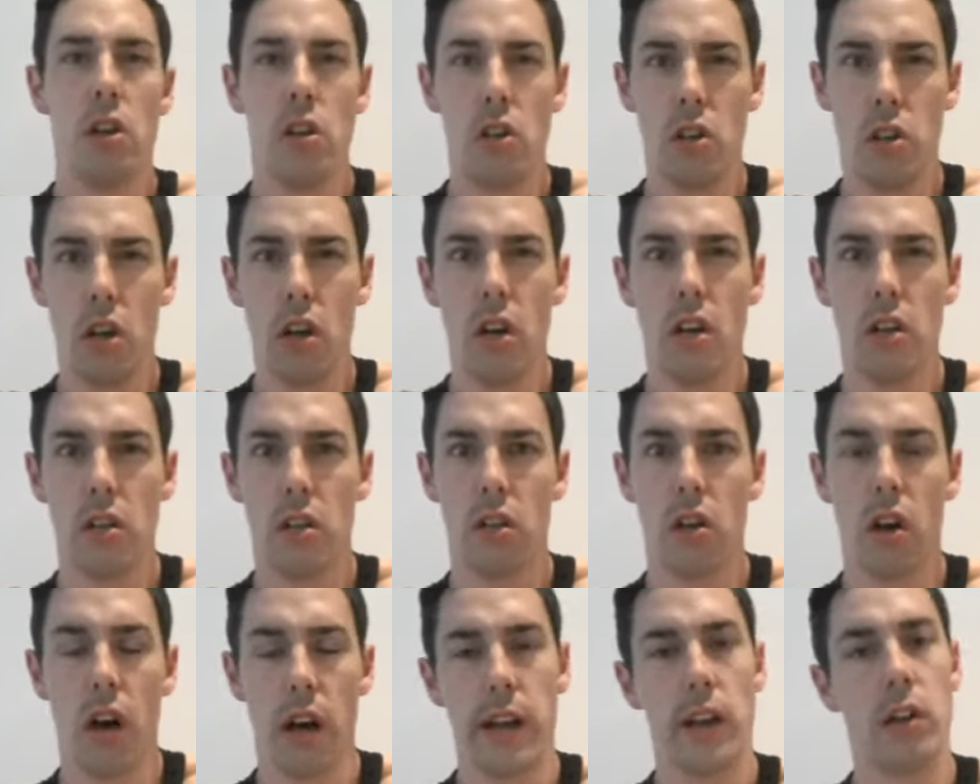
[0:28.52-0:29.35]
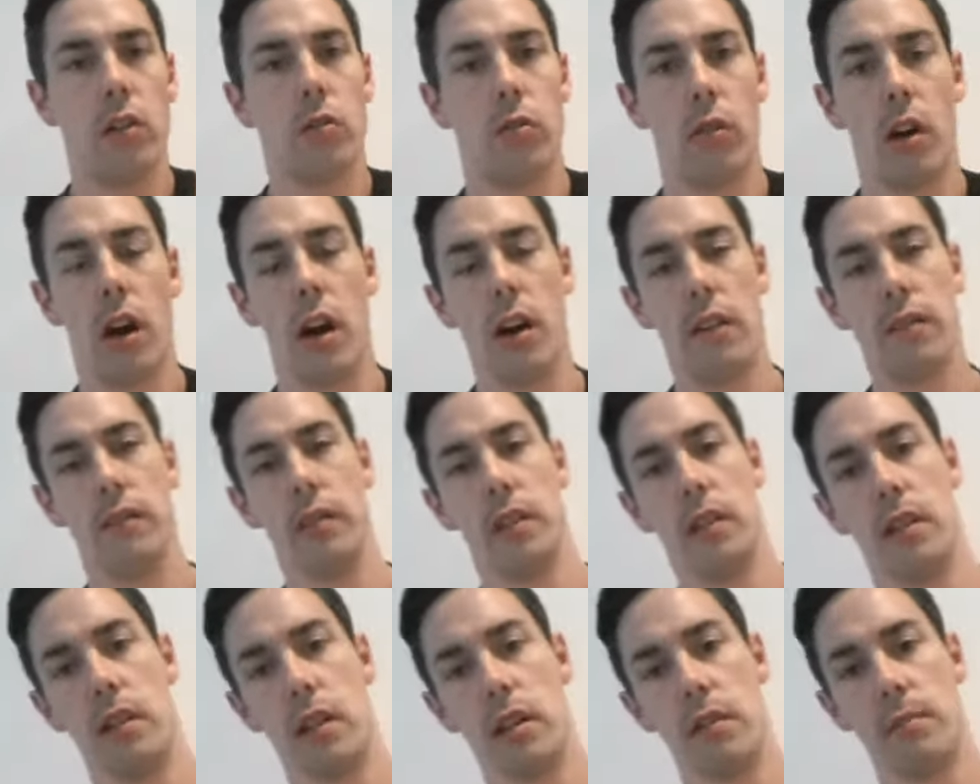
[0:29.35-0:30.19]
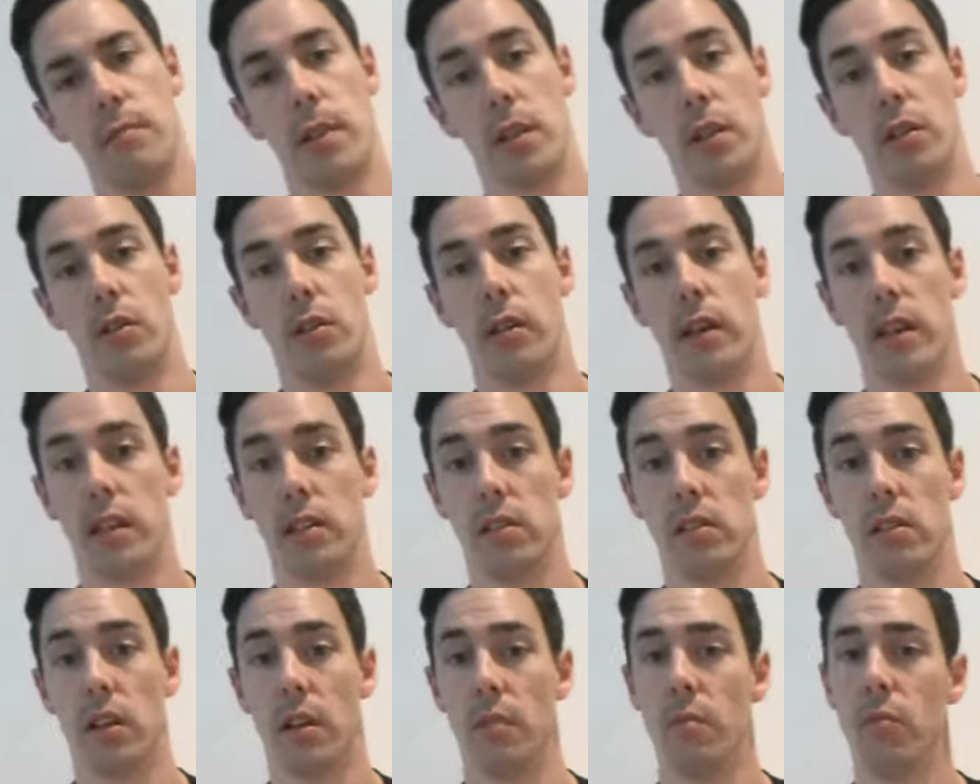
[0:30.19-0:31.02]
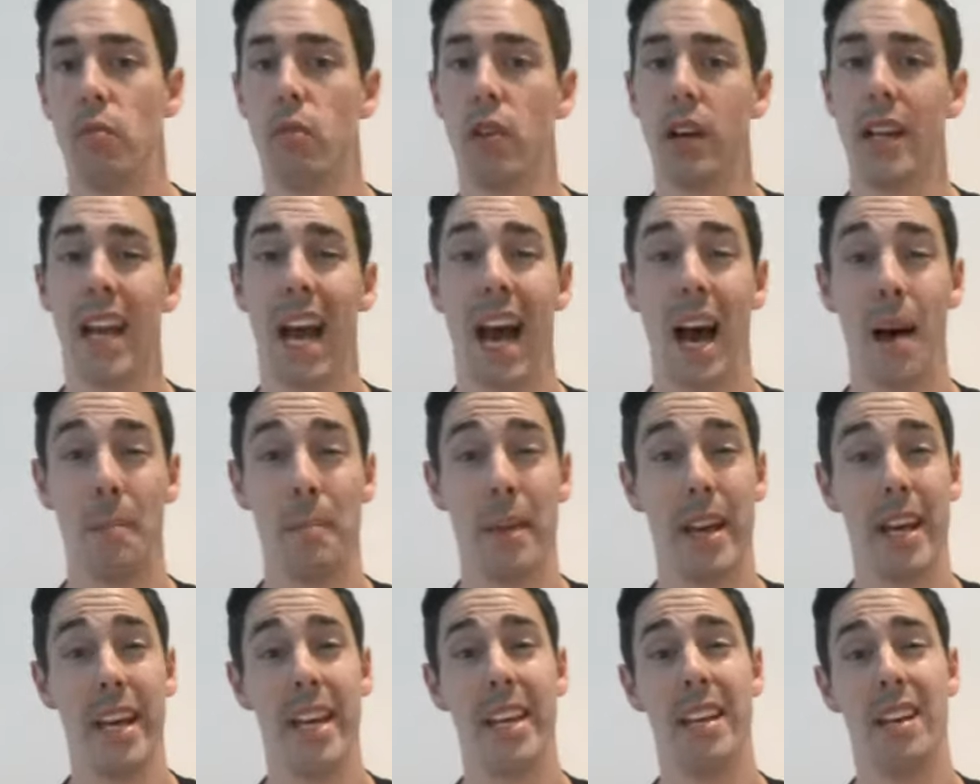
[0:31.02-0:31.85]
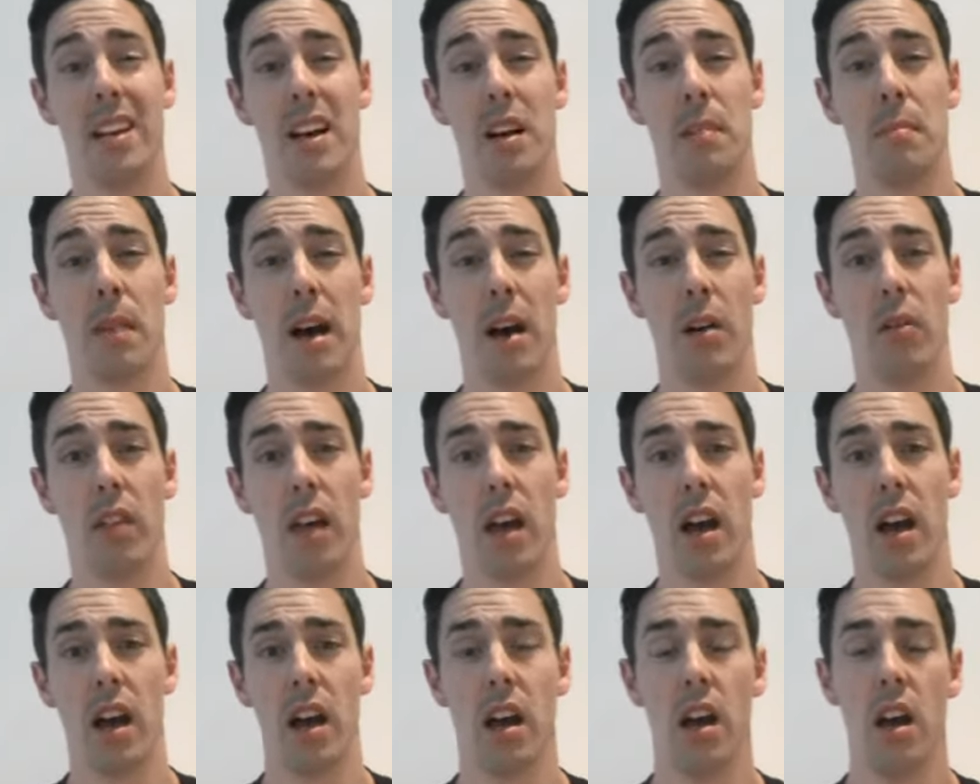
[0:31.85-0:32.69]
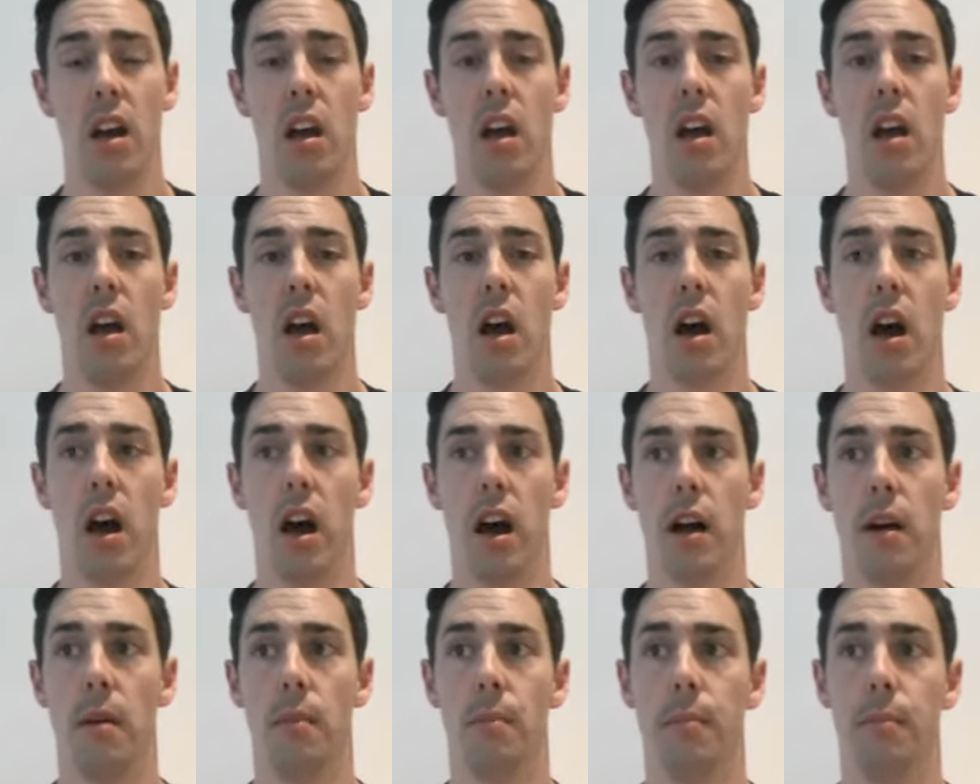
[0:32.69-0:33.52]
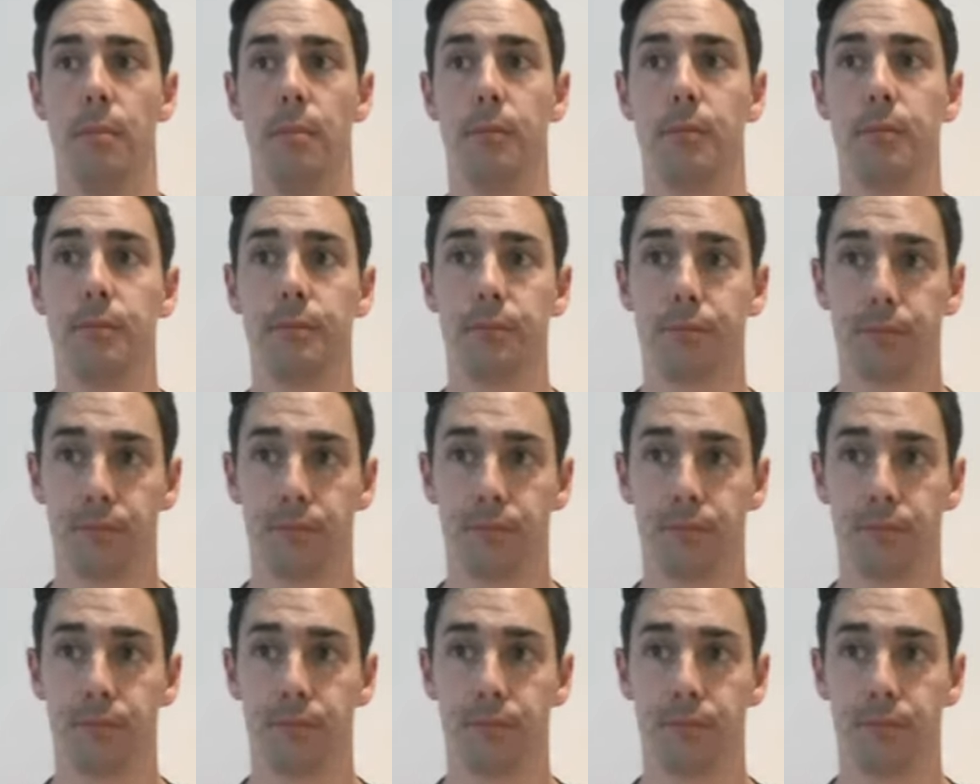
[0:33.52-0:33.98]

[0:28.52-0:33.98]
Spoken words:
Good kind of crafting that I've been doing, so I'm pretty happy about that.